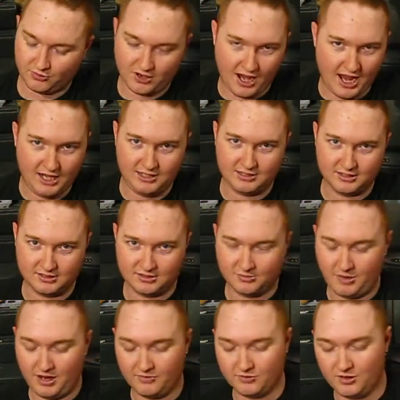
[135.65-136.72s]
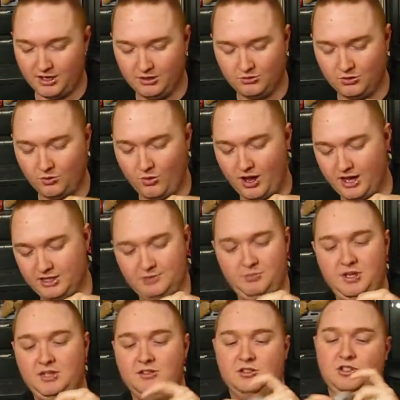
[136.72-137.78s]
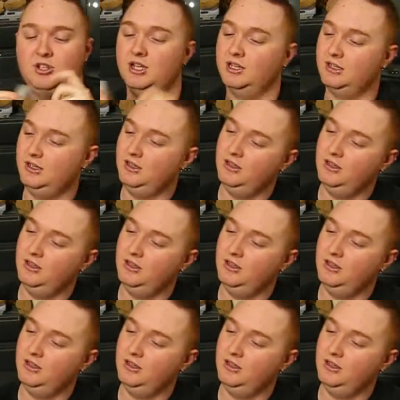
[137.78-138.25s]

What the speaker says: any system ever. I don't know why it's beat to shit.